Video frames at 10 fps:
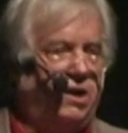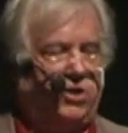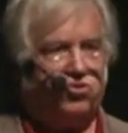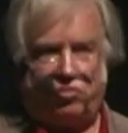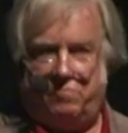A
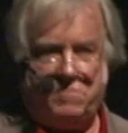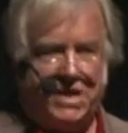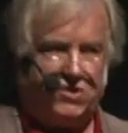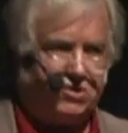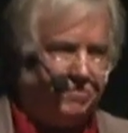
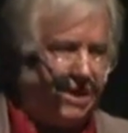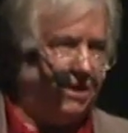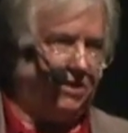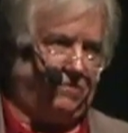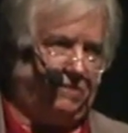tremendous
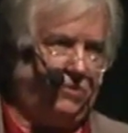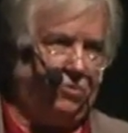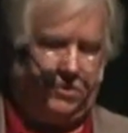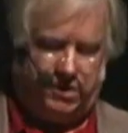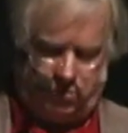amount of the
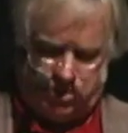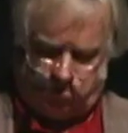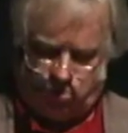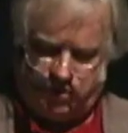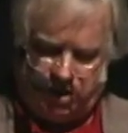fuel that was
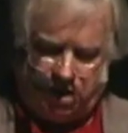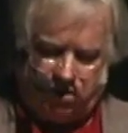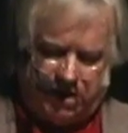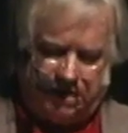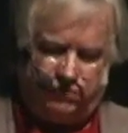aboard the
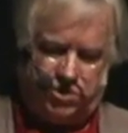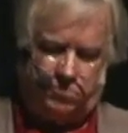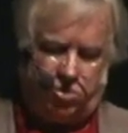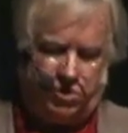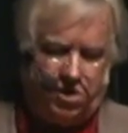aircraft was
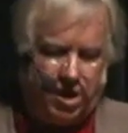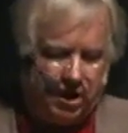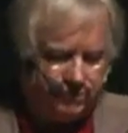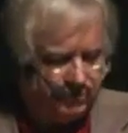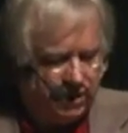burned
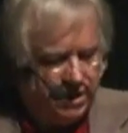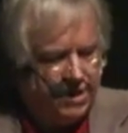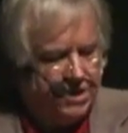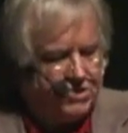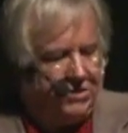off.
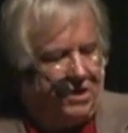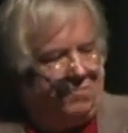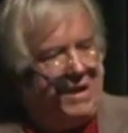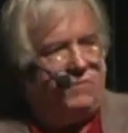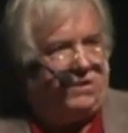So the
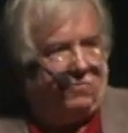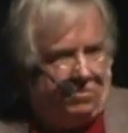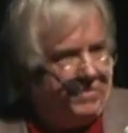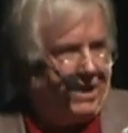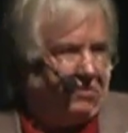amount that
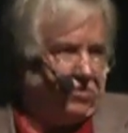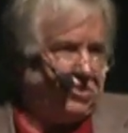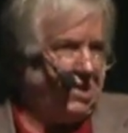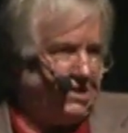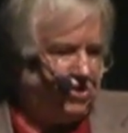remained was
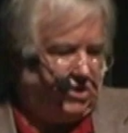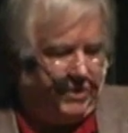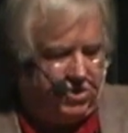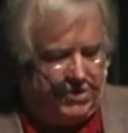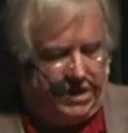not so
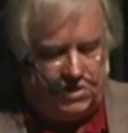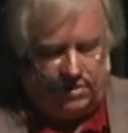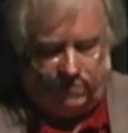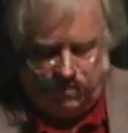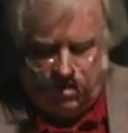
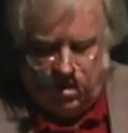extensive.